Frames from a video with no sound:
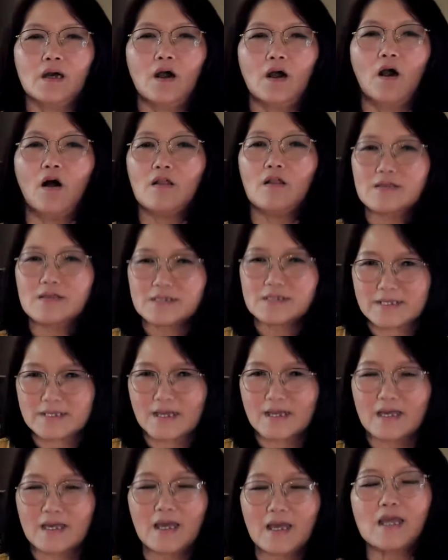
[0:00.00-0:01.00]

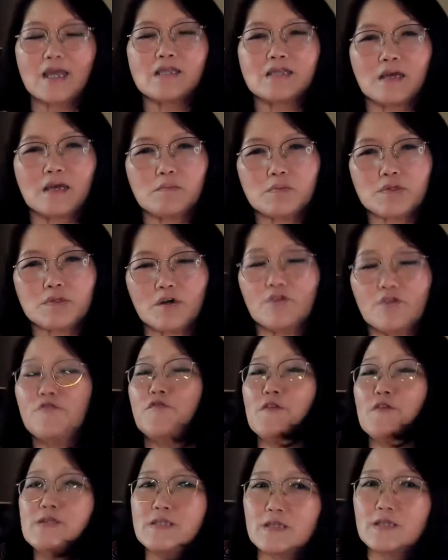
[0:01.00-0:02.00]
Holistic in terms of
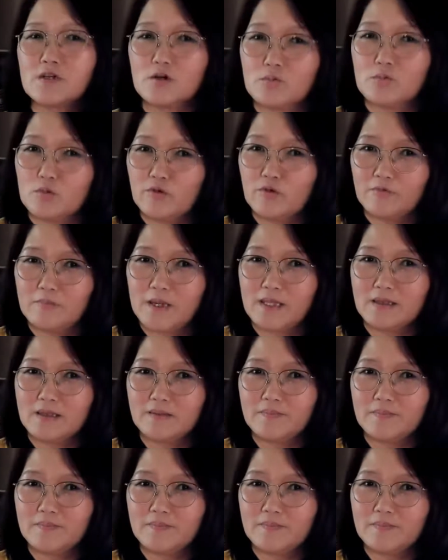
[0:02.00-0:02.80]
physical movement